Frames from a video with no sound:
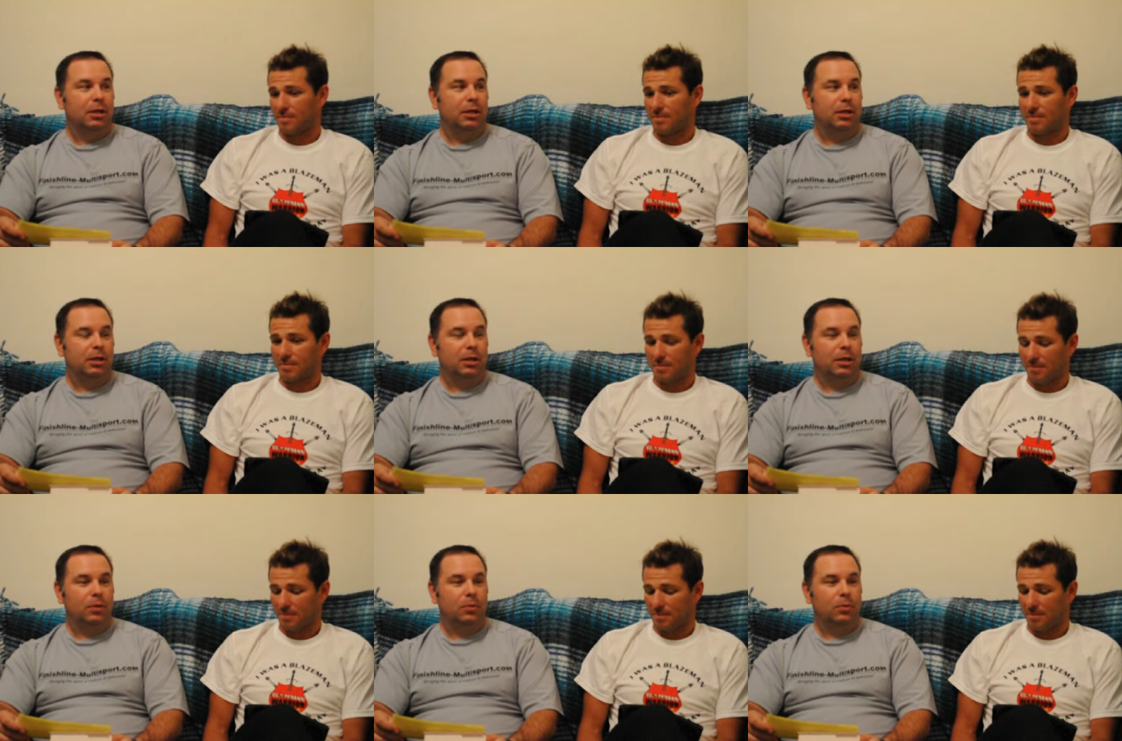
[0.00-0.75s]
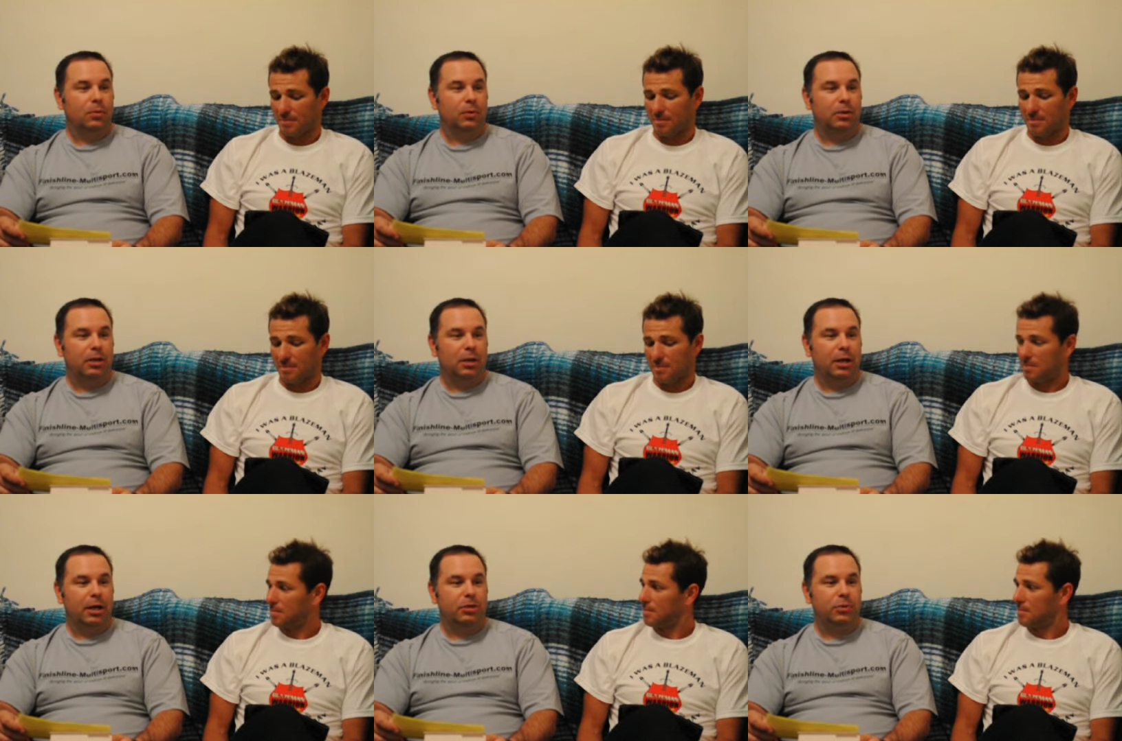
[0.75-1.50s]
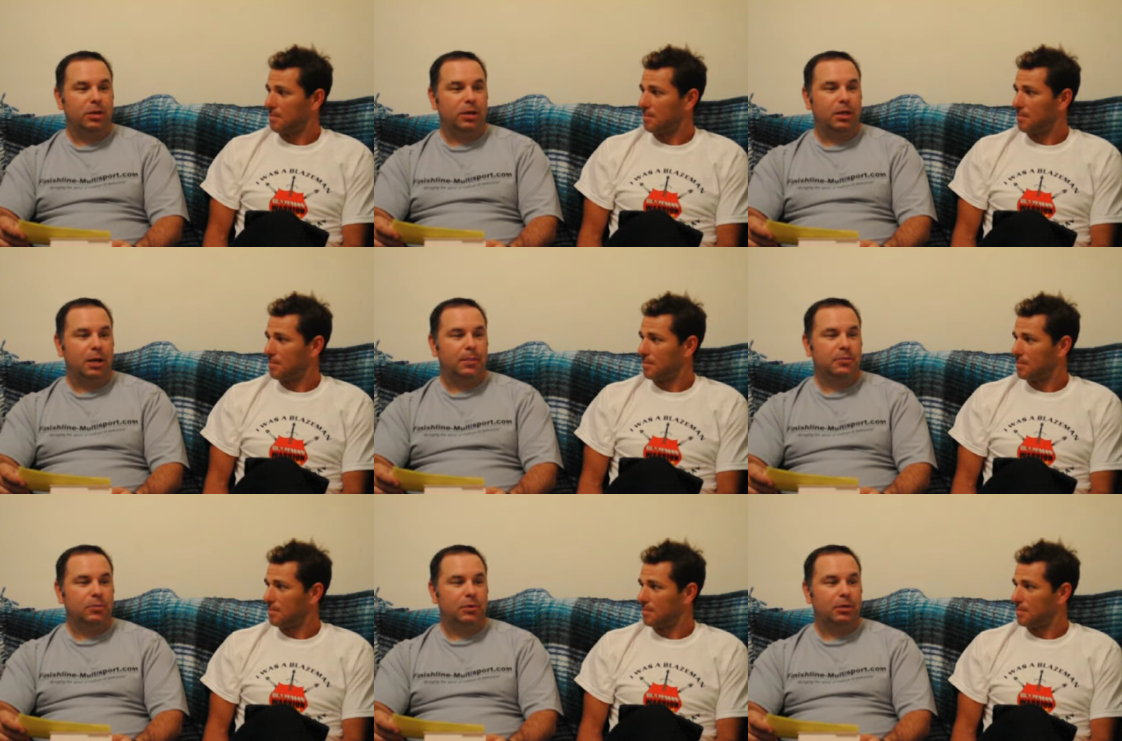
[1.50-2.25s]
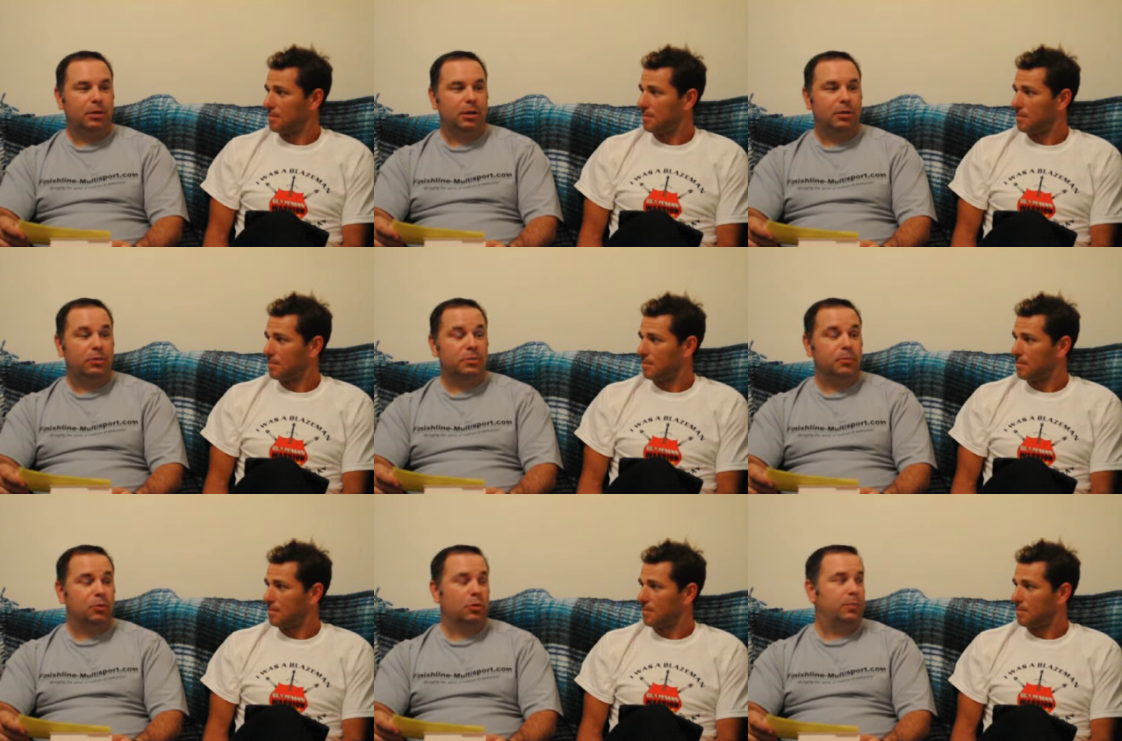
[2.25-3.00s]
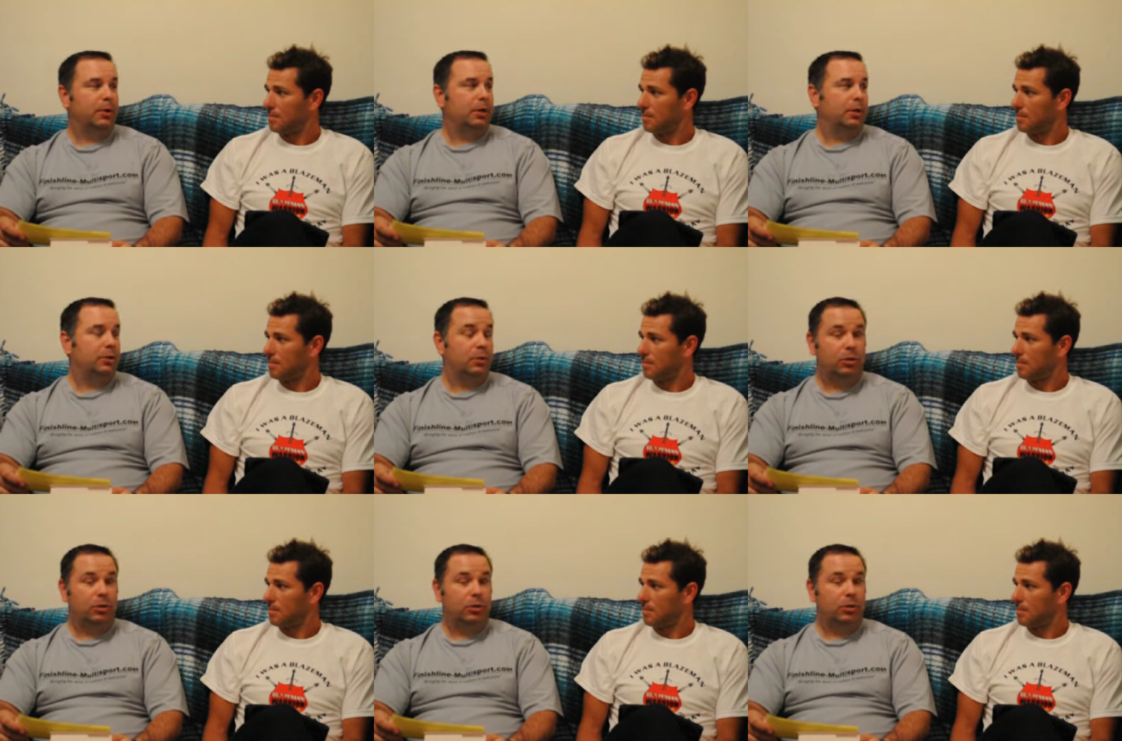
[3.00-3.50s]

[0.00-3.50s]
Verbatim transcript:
Speaker 1: He uh, did a lot of training camps with uh, Chris McCormick out there in